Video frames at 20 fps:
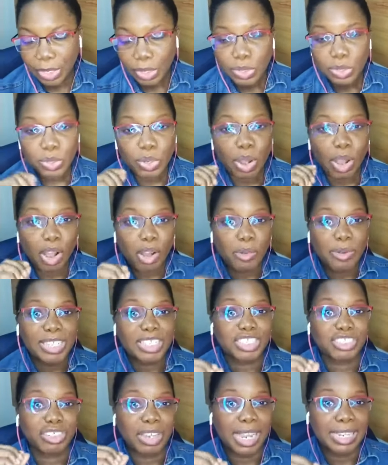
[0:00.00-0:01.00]
So
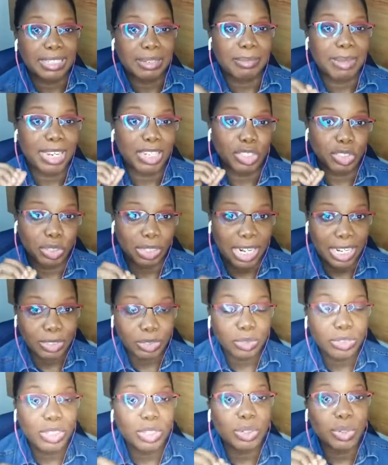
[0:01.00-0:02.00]
always try to make sure
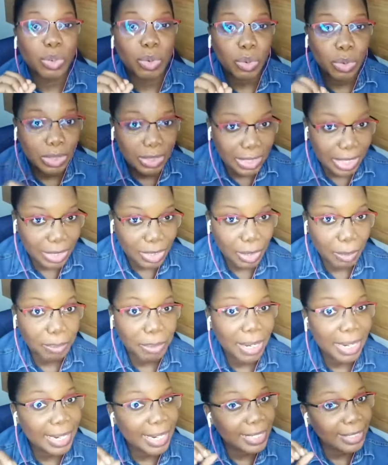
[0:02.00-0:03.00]
that the goals that you're
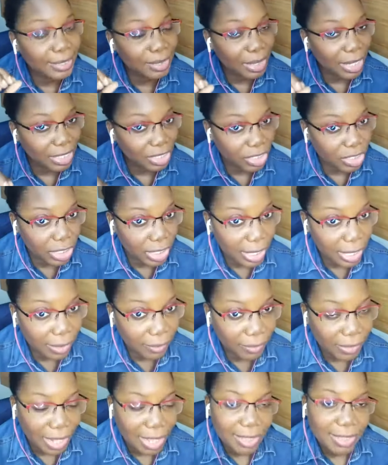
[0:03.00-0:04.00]
planning to
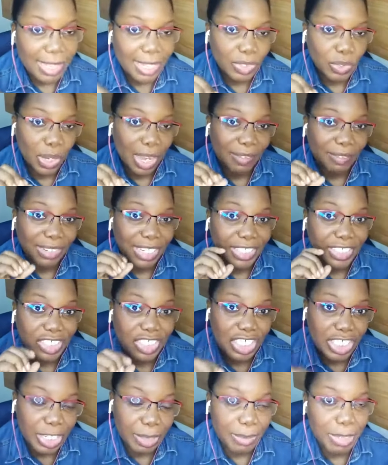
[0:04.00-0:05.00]
achieve, that you have
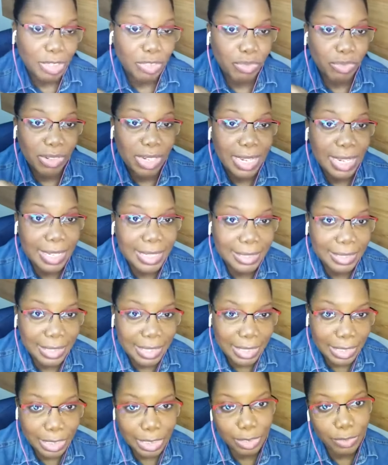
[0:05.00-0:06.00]
legitimate
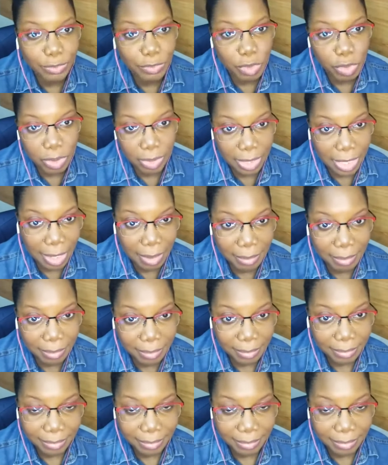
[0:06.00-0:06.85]
reasons for them.